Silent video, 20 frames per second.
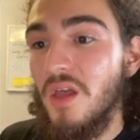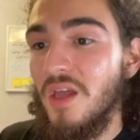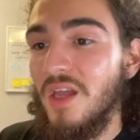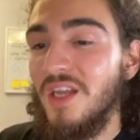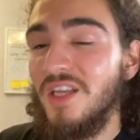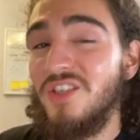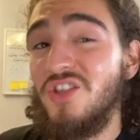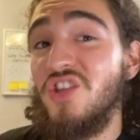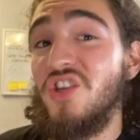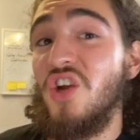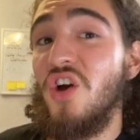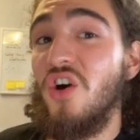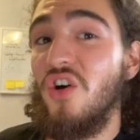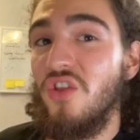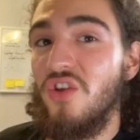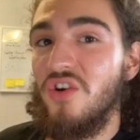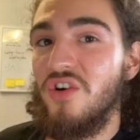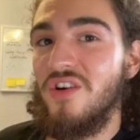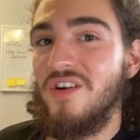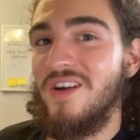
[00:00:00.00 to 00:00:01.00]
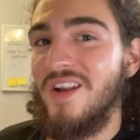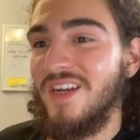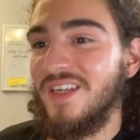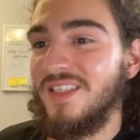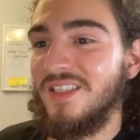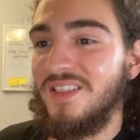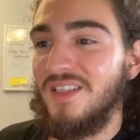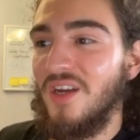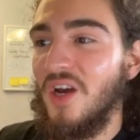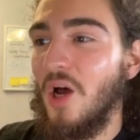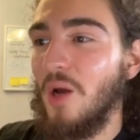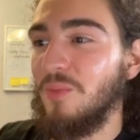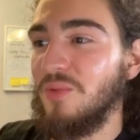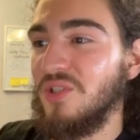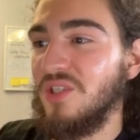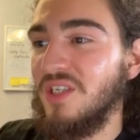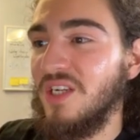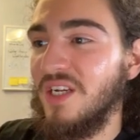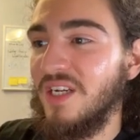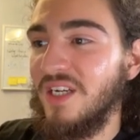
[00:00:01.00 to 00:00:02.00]
is the other next
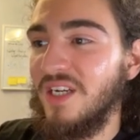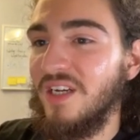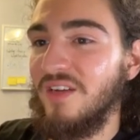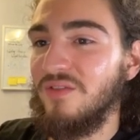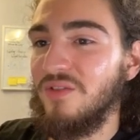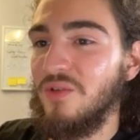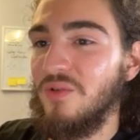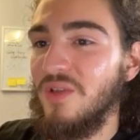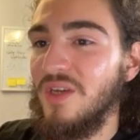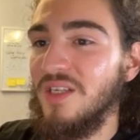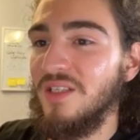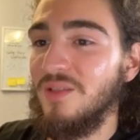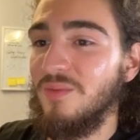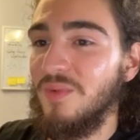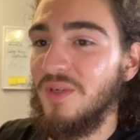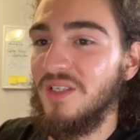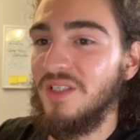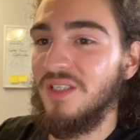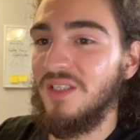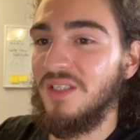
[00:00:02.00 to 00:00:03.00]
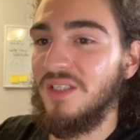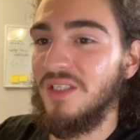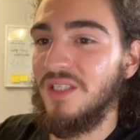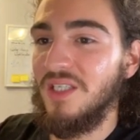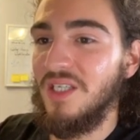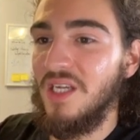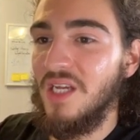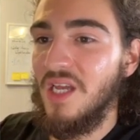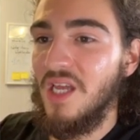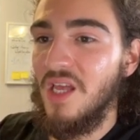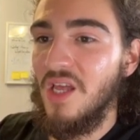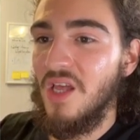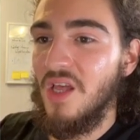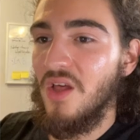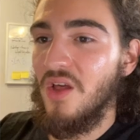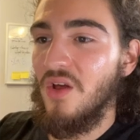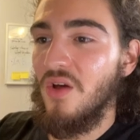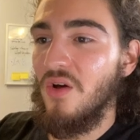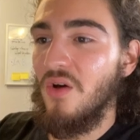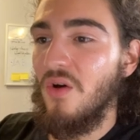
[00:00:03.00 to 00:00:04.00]
option I have. So that's basically
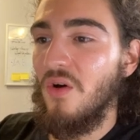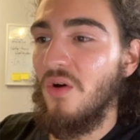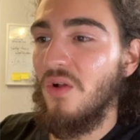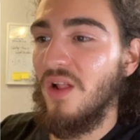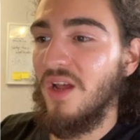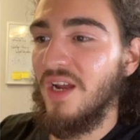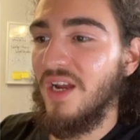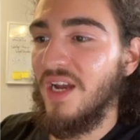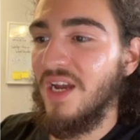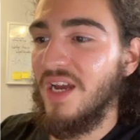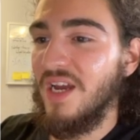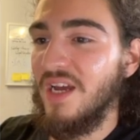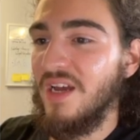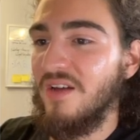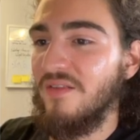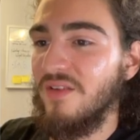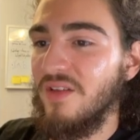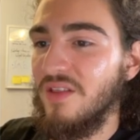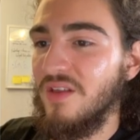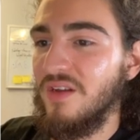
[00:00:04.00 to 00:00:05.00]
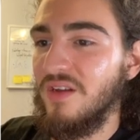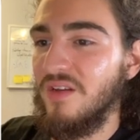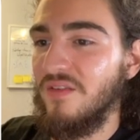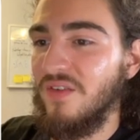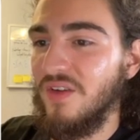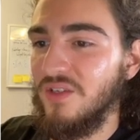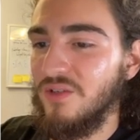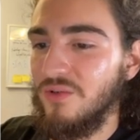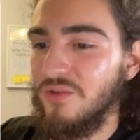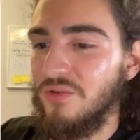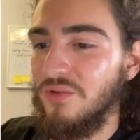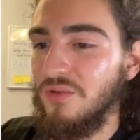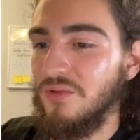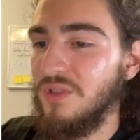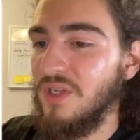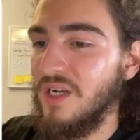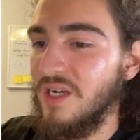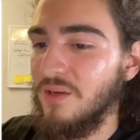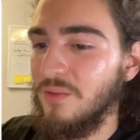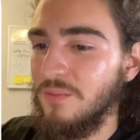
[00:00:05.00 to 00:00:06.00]
all I have. I think if I scroll
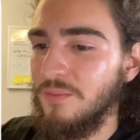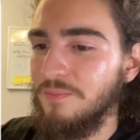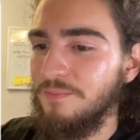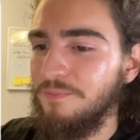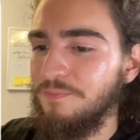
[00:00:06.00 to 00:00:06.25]
down,